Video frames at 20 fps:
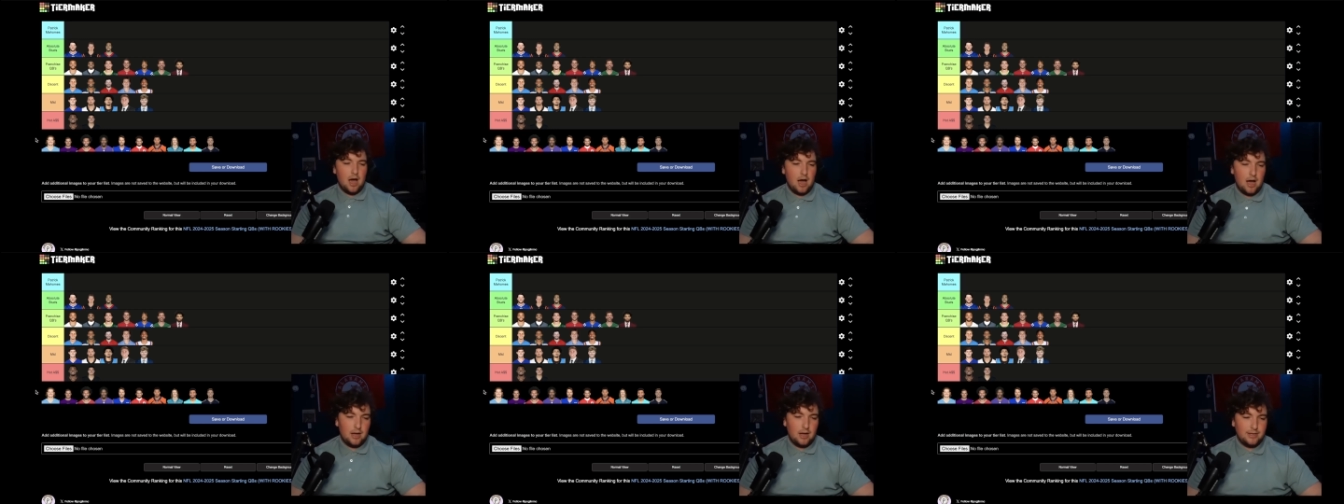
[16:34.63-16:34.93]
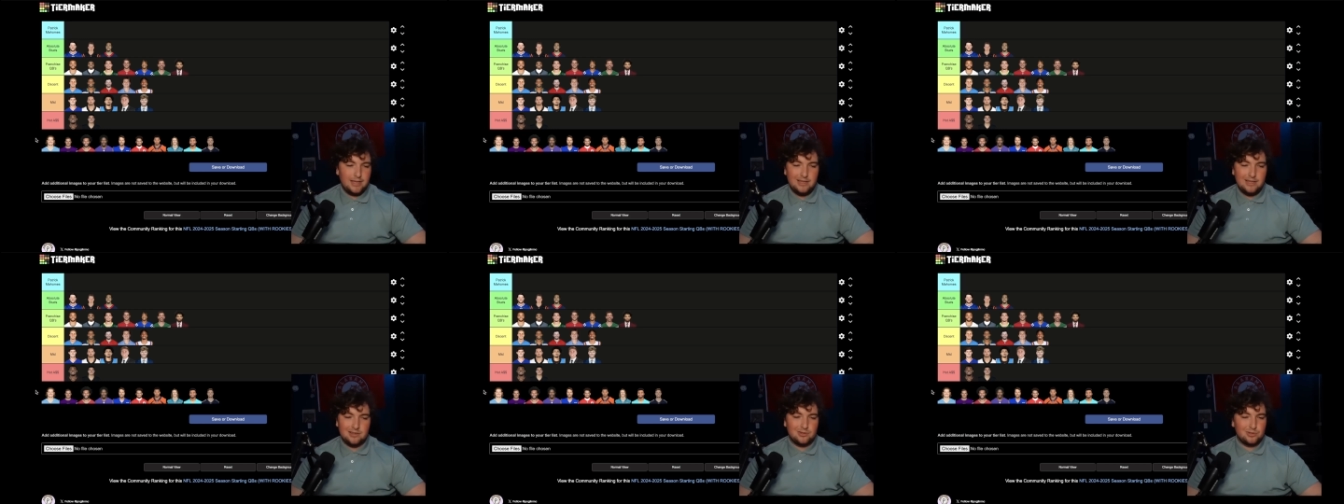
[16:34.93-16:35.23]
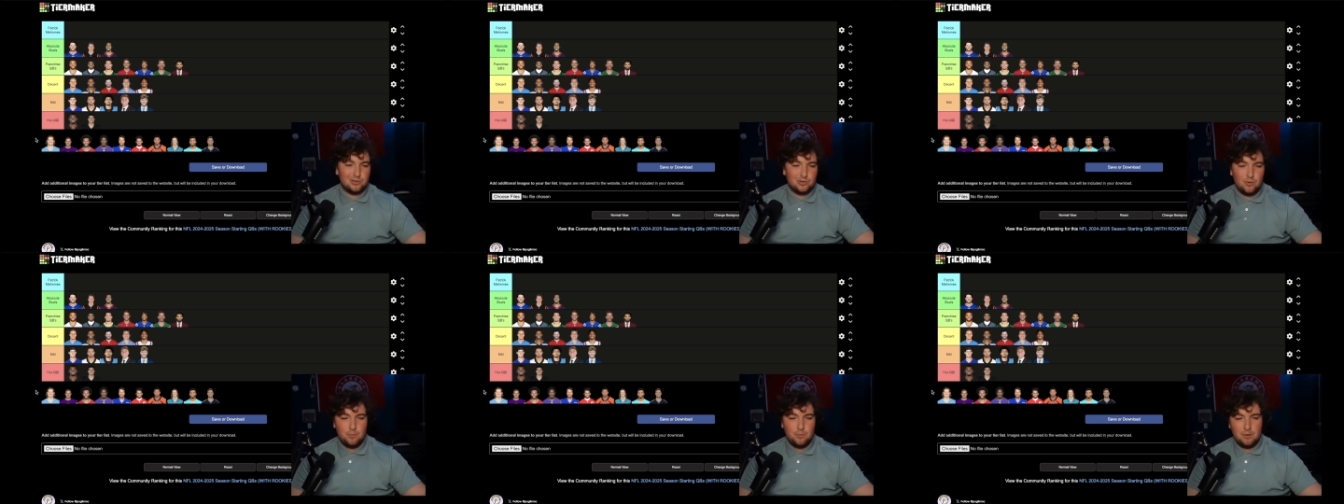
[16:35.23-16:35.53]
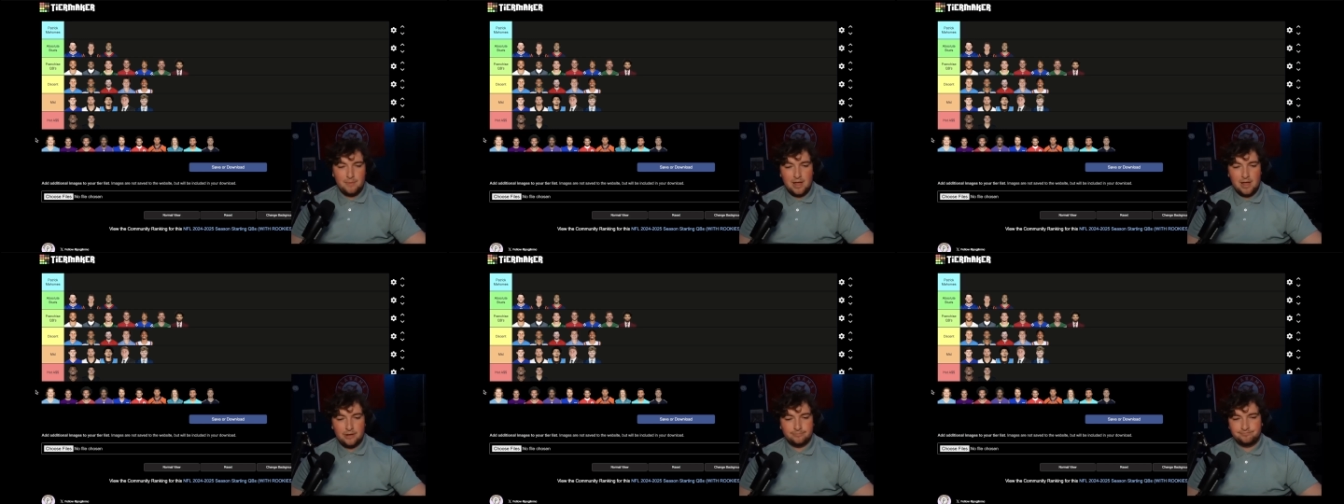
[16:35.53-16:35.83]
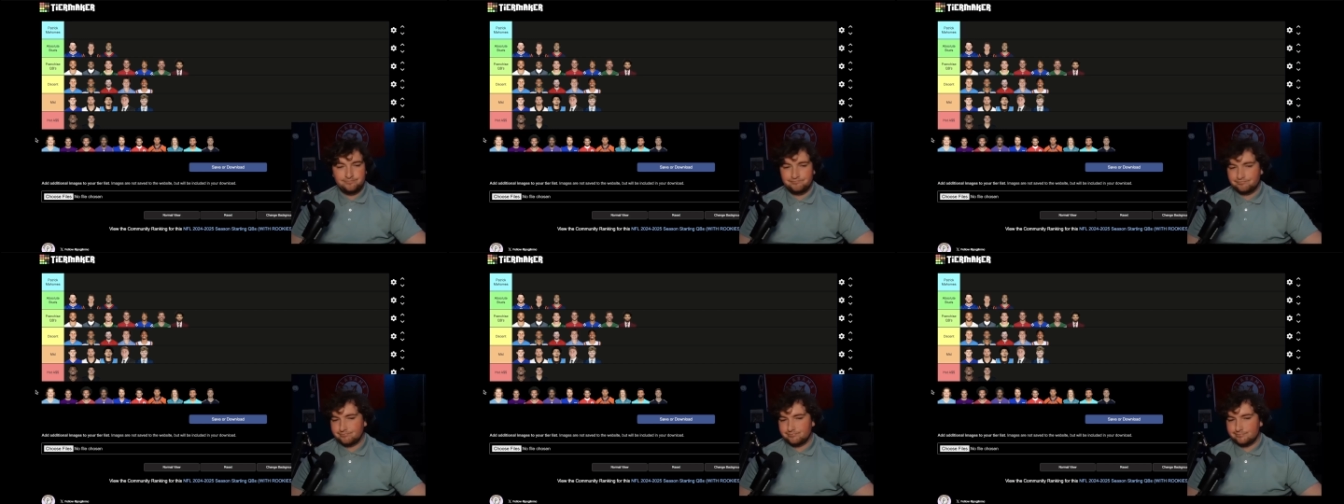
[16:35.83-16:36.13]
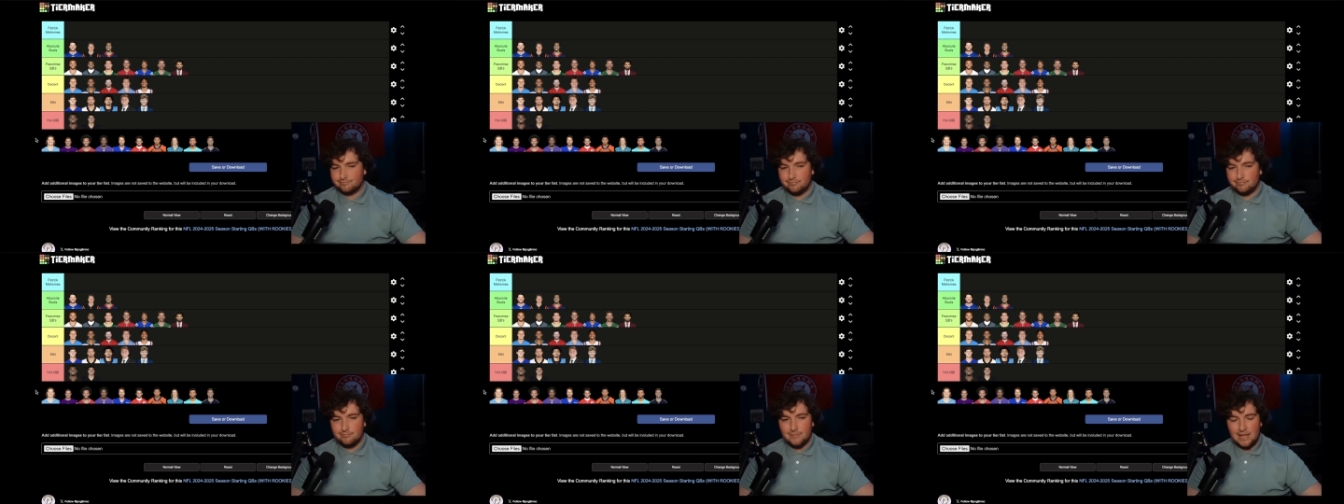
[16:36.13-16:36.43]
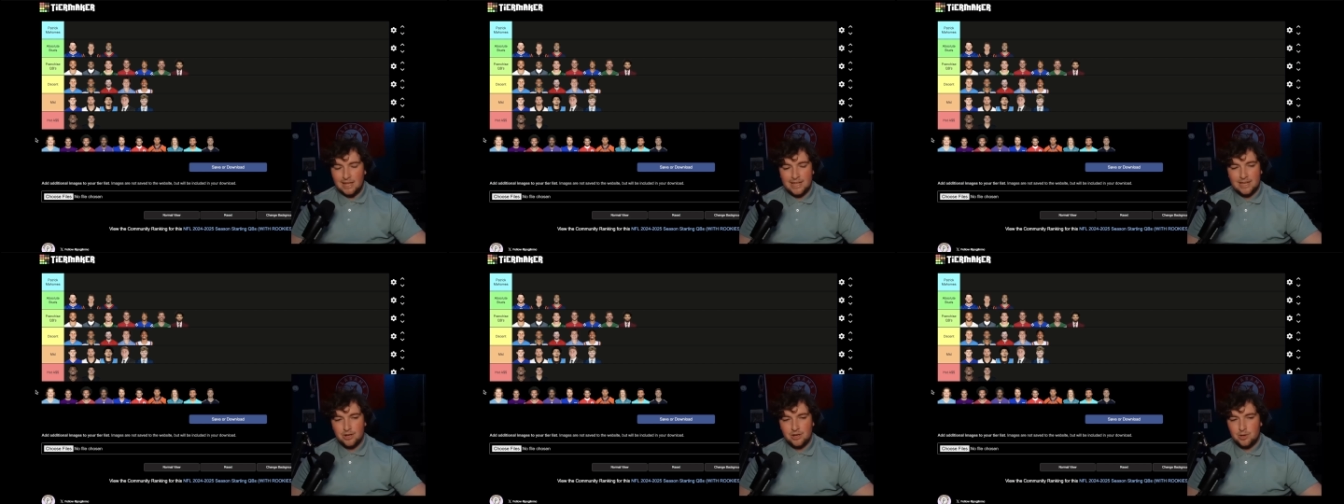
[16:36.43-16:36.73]
He is Superman.
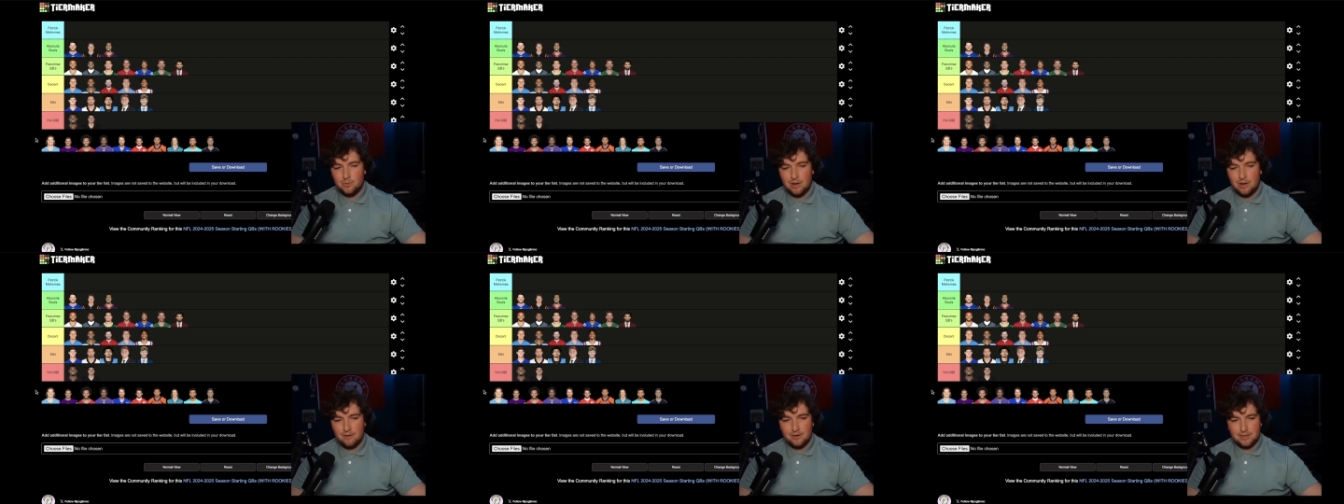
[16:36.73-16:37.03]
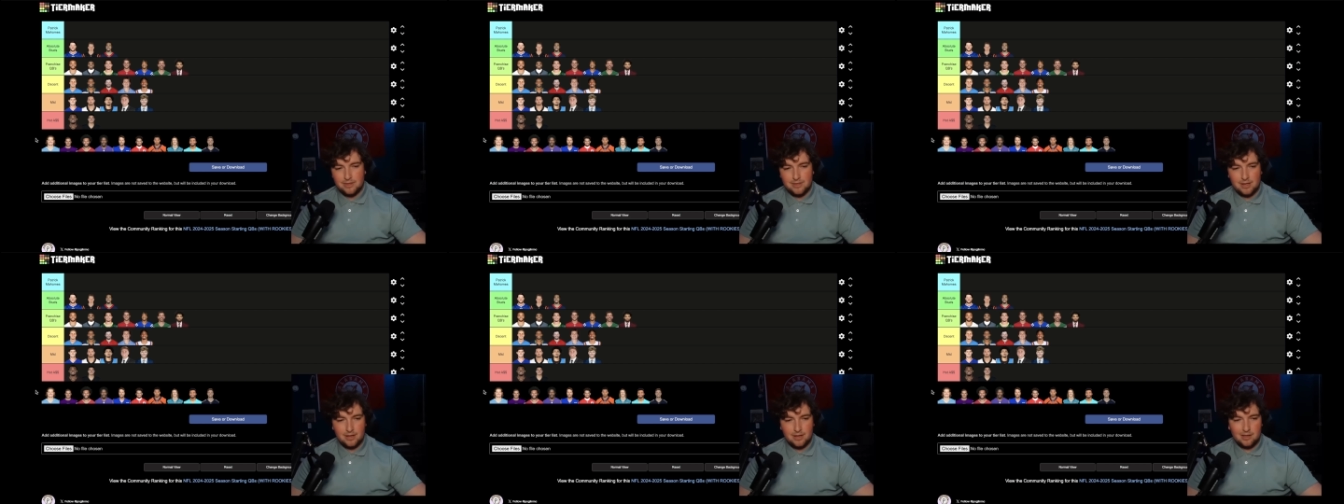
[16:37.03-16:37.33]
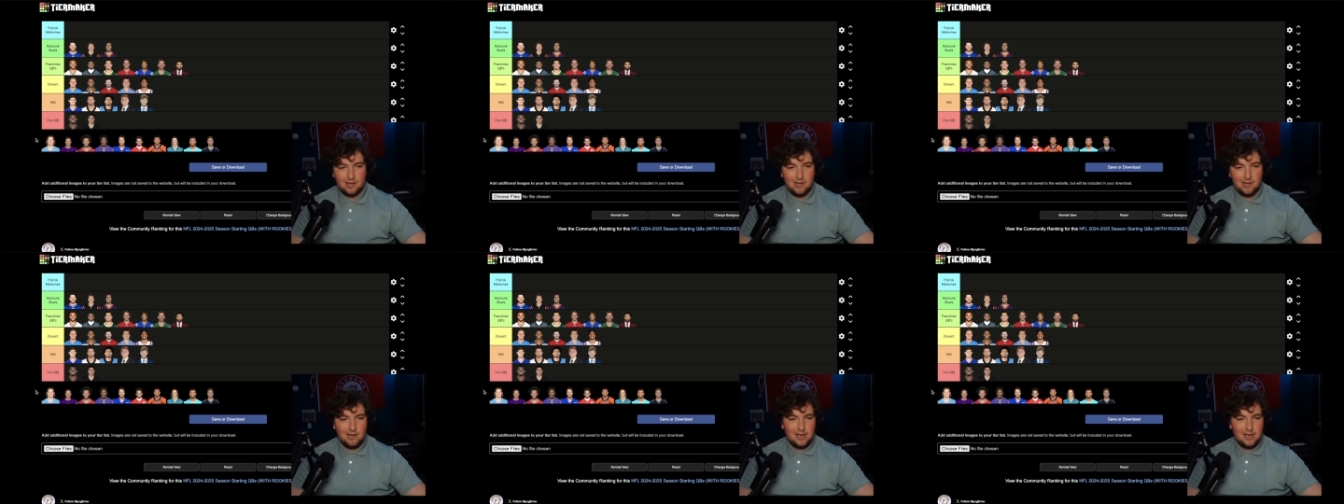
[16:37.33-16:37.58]
He can do everything.